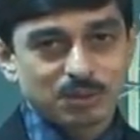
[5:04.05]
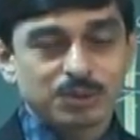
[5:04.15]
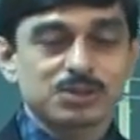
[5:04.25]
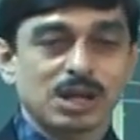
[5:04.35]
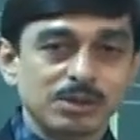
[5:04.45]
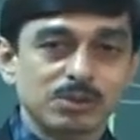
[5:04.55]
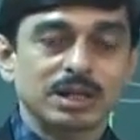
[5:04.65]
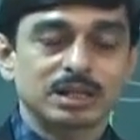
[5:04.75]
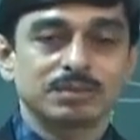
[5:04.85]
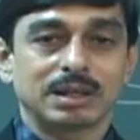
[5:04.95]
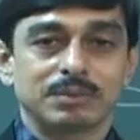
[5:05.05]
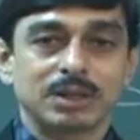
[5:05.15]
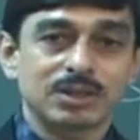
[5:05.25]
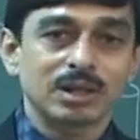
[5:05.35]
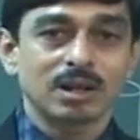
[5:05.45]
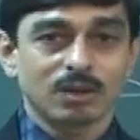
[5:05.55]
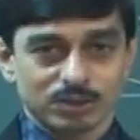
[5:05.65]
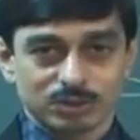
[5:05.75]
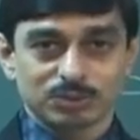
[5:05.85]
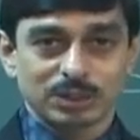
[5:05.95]
we try to get the vibrational
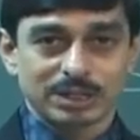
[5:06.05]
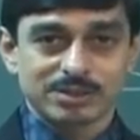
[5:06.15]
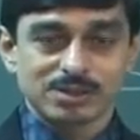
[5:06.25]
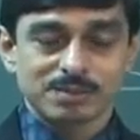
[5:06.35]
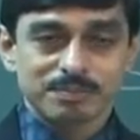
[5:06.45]
laws on that.